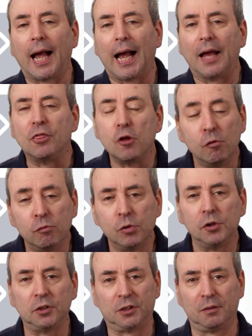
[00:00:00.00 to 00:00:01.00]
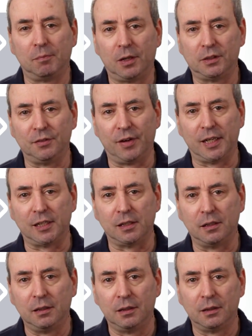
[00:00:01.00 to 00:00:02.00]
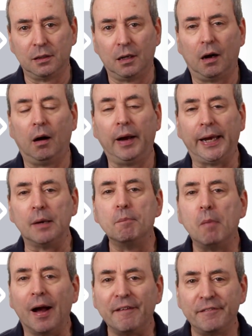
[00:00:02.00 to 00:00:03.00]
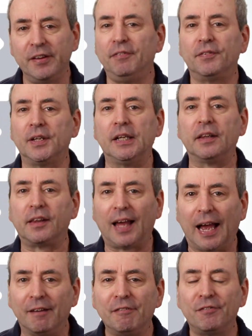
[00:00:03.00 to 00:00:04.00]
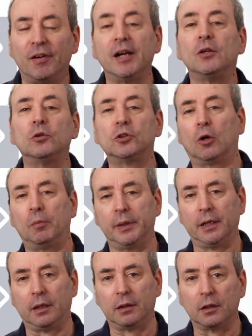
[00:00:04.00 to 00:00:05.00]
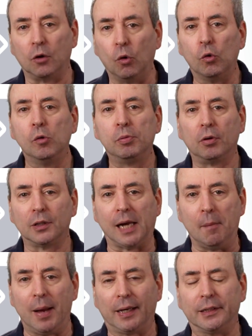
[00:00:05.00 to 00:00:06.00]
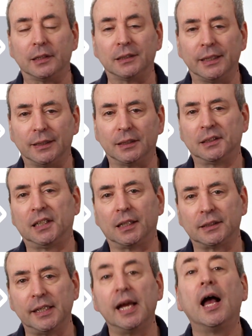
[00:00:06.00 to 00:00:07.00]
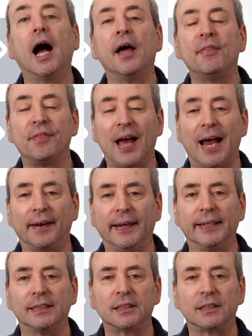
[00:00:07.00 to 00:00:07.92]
And the roots of motivation are in my 15th and final topic that all project managers need to study, and that is